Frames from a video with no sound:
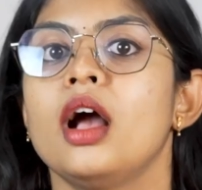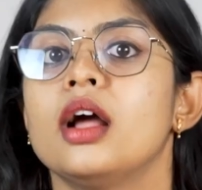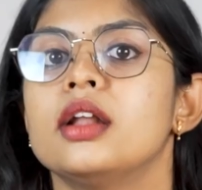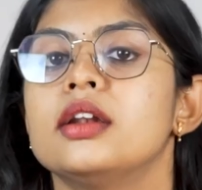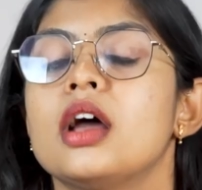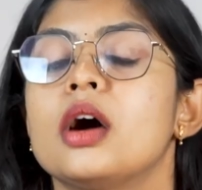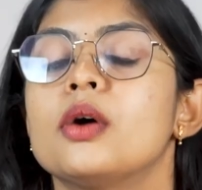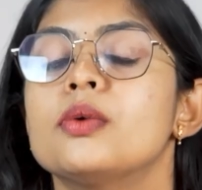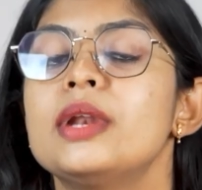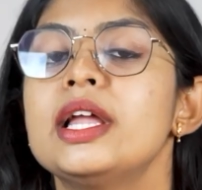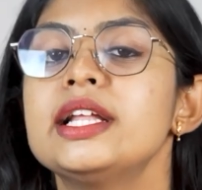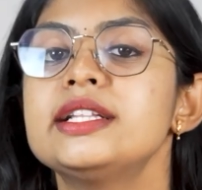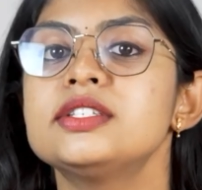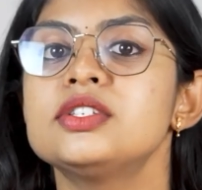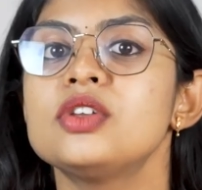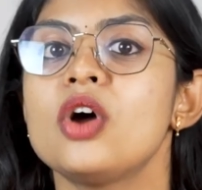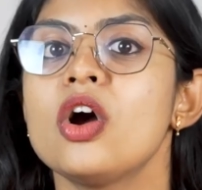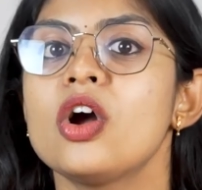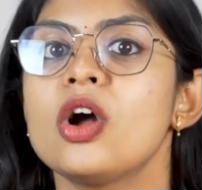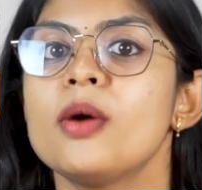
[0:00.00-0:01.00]
Now let's
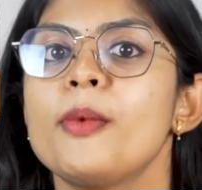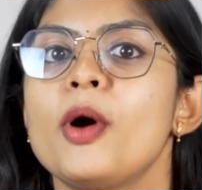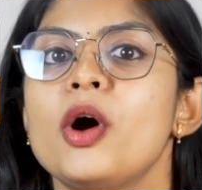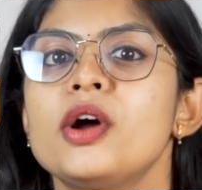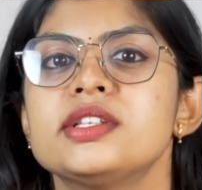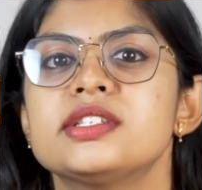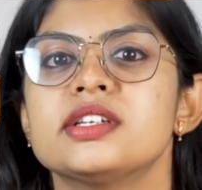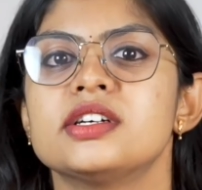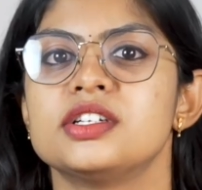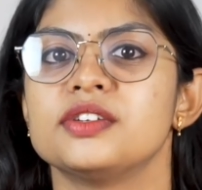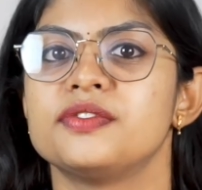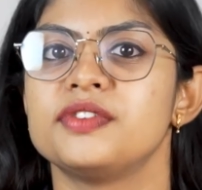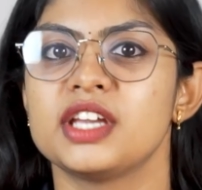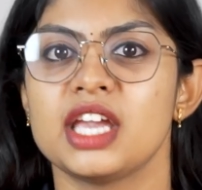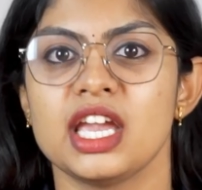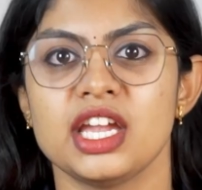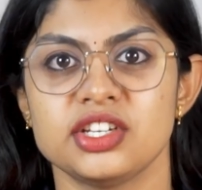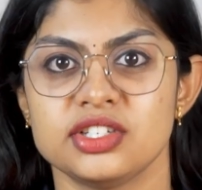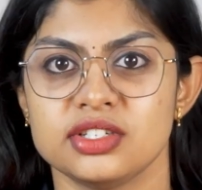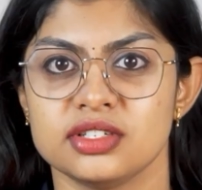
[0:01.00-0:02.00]
talk about
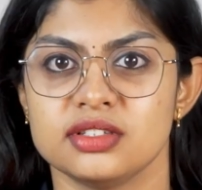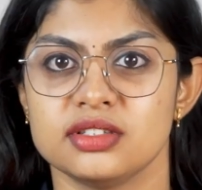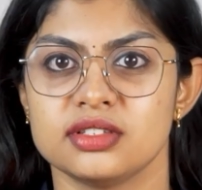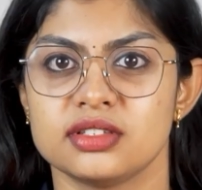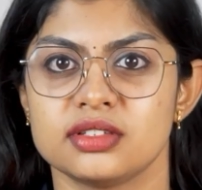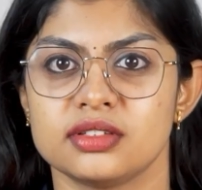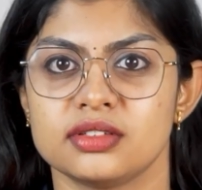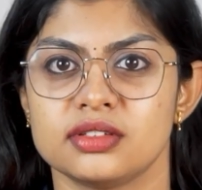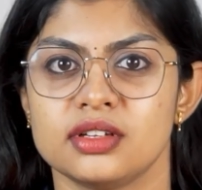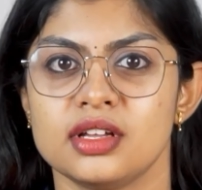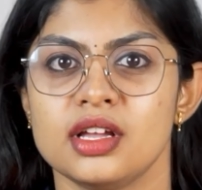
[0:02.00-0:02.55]
certifications.